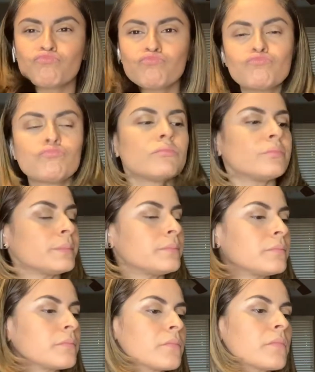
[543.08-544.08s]
Okay,
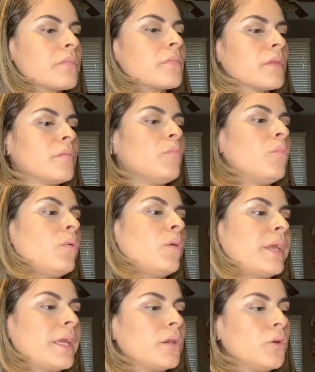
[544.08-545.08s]
now, e.l.f.
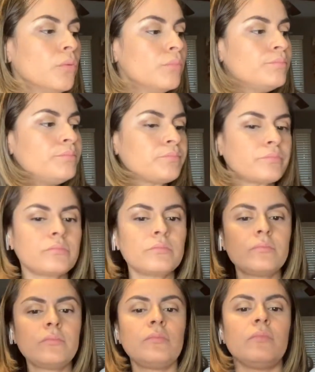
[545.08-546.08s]
Eye
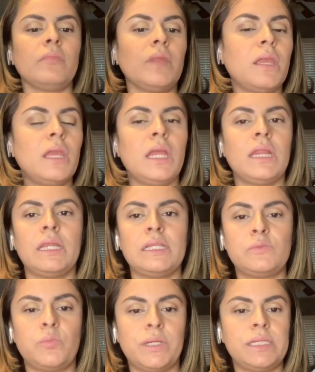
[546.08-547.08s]
Cream
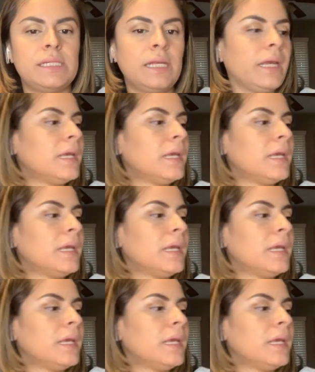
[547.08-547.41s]
Eyeliner.